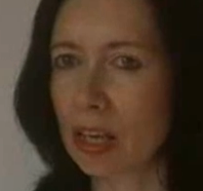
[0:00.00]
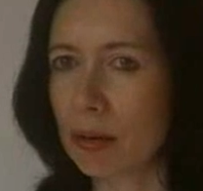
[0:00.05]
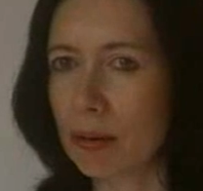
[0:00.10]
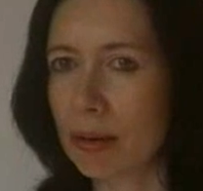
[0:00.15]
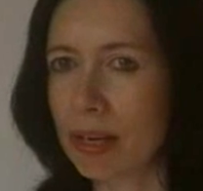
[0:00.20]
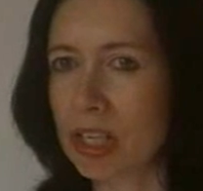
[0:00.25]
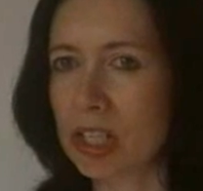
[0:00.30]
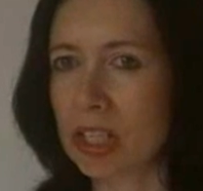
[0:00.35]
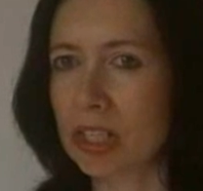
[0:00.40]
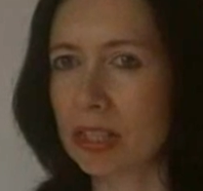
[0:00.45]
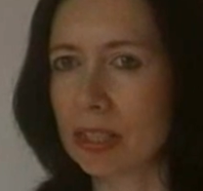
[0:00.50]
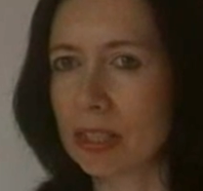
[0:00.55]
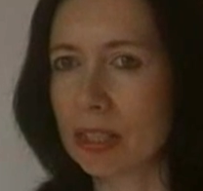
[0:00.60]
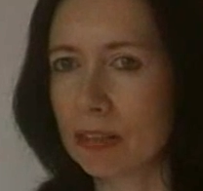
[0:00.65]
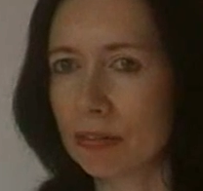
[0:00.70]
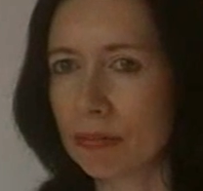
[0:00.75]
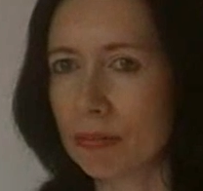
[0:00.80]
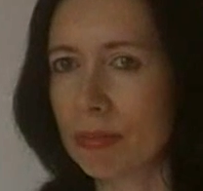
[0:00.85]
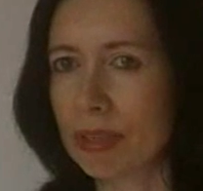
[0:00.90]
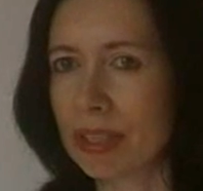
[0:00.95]
coalition
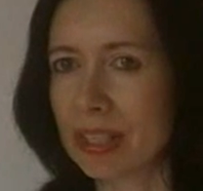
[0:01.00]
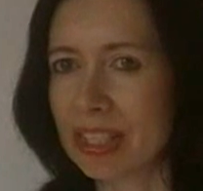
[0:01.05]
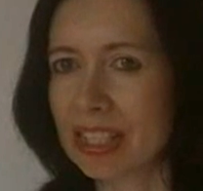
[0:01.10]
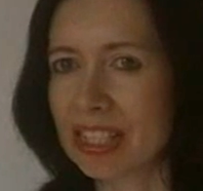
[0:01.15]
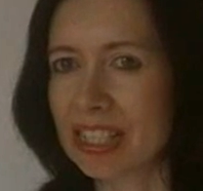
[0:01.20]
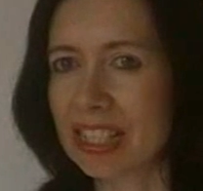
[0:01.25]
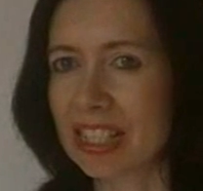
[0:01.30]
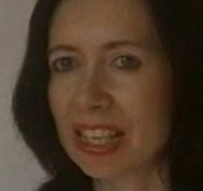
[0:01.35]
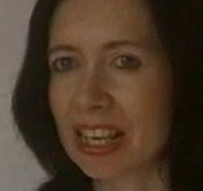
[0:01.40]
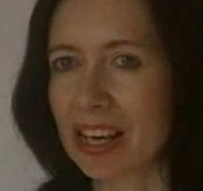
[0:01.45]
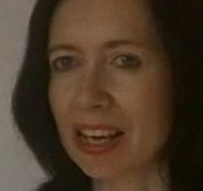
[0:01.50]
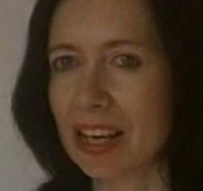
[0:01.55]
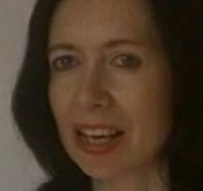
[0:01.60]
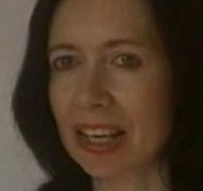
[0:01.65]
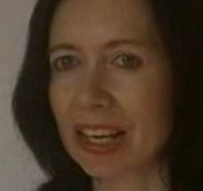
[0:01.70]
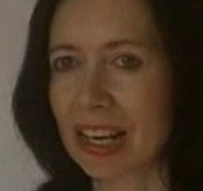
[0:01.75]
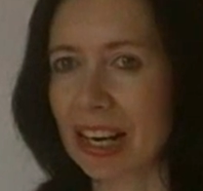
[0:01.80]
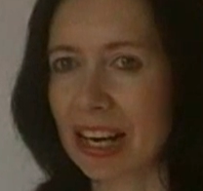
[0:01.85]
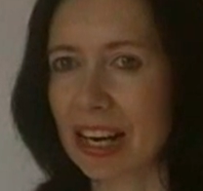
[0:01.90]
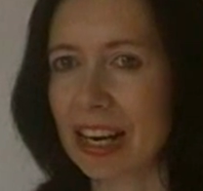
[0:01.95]
government,
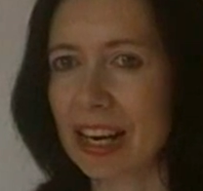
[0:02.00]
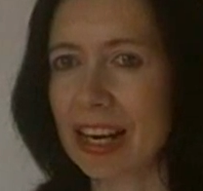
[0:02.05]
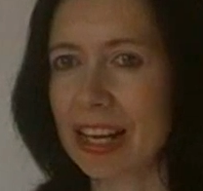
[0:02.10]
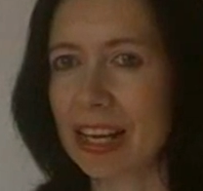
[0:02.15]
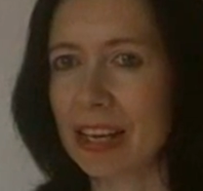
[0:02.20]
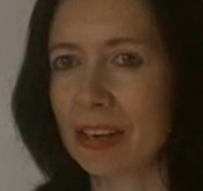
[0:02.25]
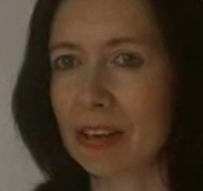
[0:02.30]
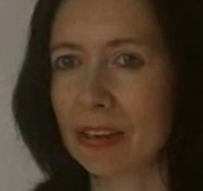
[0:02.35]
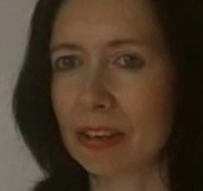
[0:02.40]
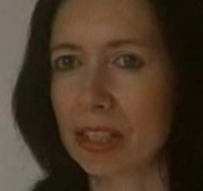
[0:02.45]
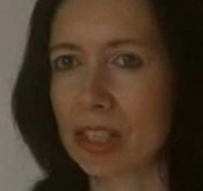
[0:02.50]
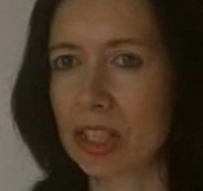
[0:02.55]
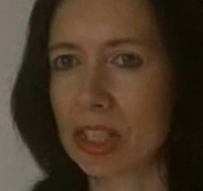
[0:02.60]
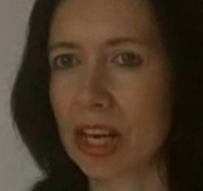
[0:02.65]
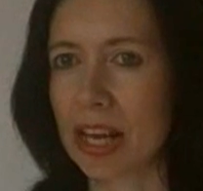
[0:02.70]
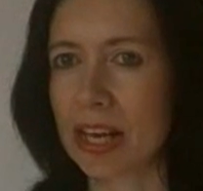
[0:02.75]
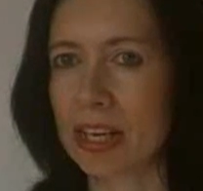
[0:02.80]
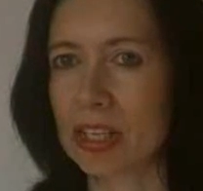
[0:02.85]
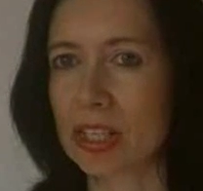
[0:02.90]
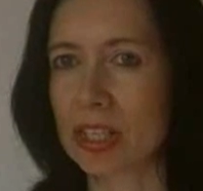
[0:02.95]
clearly a lot of
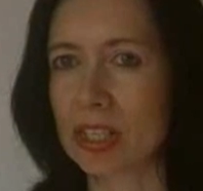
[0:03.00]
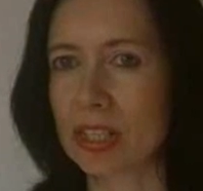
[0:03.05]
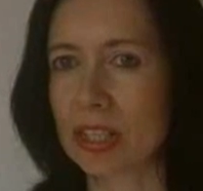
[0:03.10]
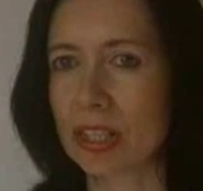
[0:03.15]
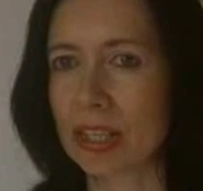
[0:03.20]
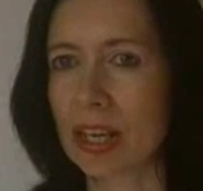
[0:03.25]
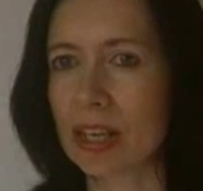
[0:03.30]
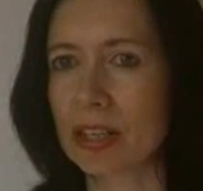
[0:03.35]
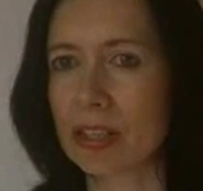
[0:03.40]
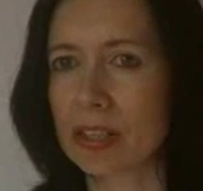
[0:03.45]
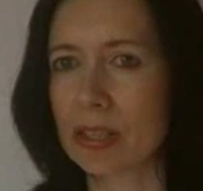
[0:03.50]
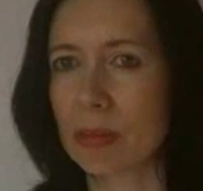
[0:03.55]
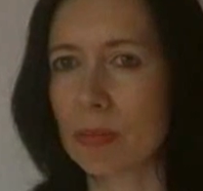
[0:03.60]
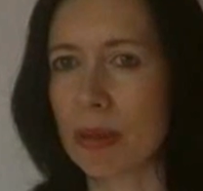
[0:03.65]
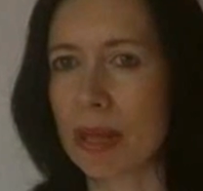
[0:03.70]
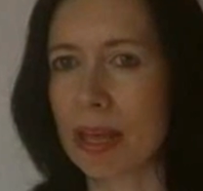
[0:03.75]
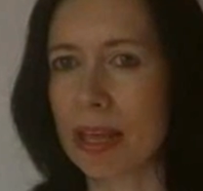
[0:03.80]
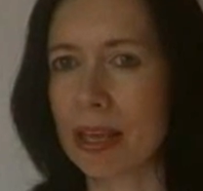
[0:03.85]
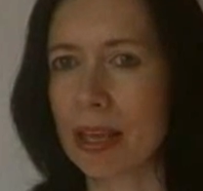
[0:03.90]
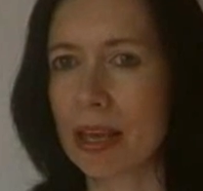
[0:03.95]
changes are going to
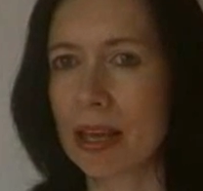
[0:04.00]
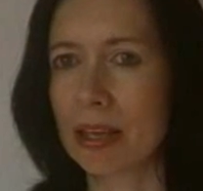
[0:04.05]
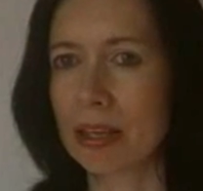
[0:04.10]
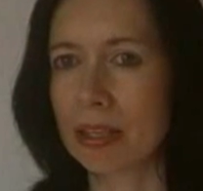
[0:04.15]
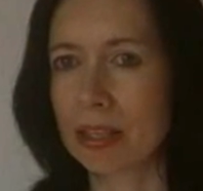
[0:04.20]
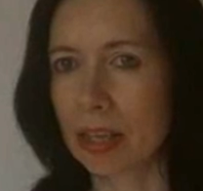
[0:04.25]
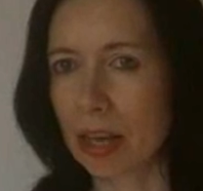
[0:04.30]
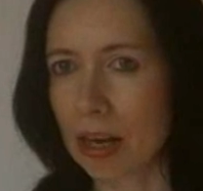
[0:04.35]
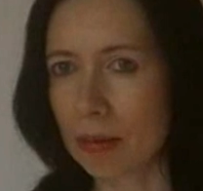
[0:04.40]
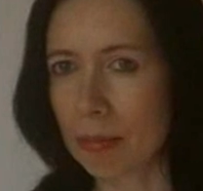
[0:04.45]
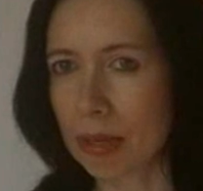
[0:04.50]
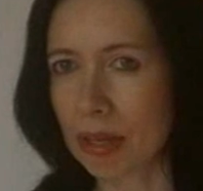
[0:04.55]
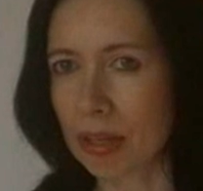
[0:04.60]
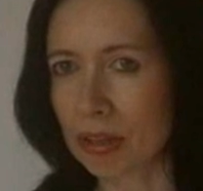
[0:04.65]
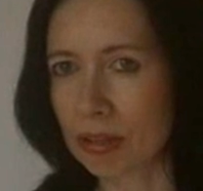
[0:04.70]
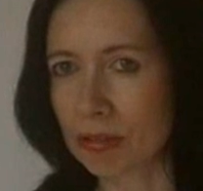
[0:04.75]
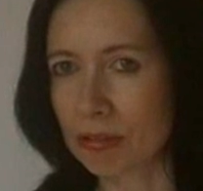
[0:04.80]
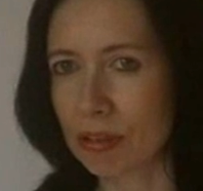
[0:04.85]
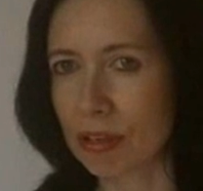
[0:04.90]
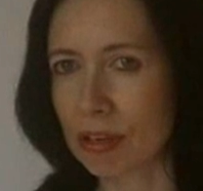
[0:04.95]
be
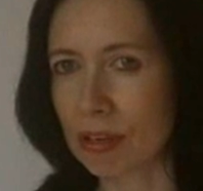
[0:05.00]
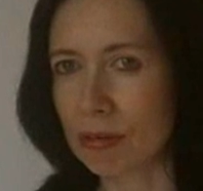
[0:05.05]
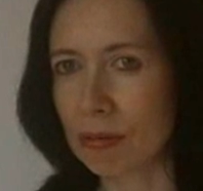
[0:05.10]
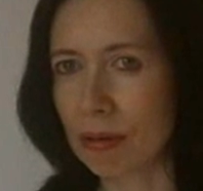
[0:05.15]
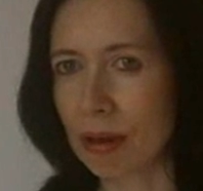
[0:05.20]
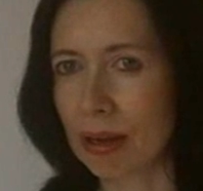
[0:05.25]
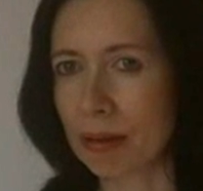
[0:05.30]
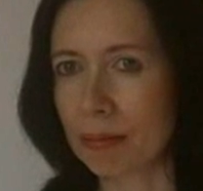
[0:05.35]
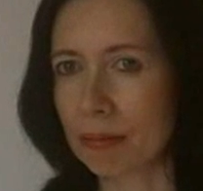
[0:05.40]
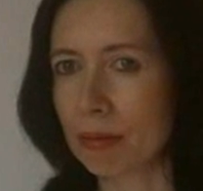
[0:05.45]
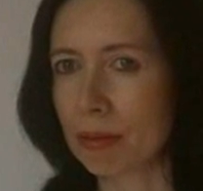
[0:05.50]
coming through.